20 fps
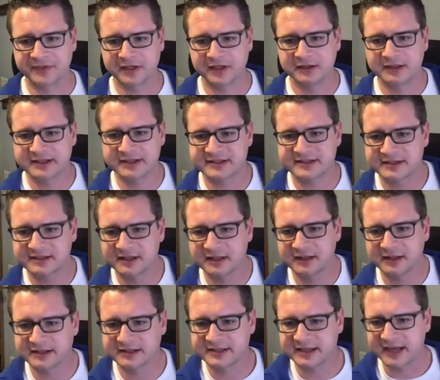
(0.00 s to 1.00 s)
let's
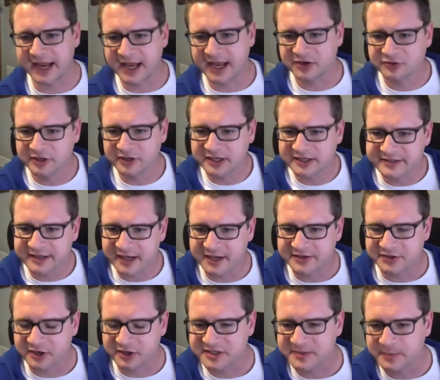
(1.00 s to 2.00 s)
see. Andrea says,
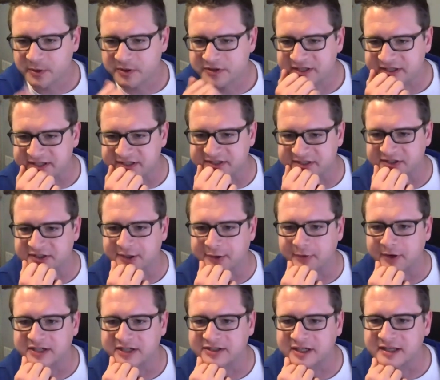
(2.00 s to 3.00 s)
oh, I suppose this isn't a
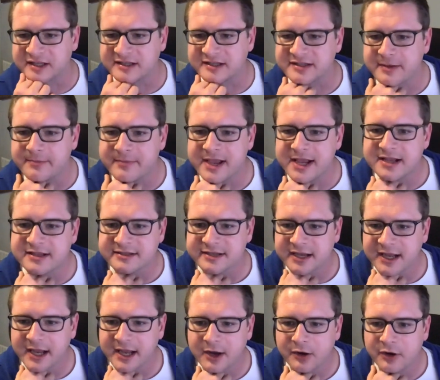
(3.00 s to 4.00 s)
question. It's
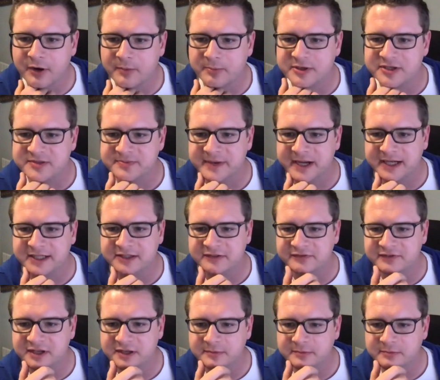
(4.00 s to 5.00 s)
amazing how a
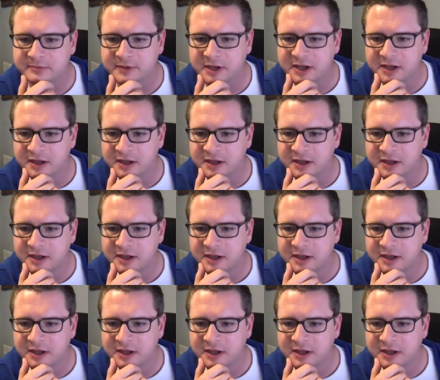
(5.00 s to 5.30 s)
perspective can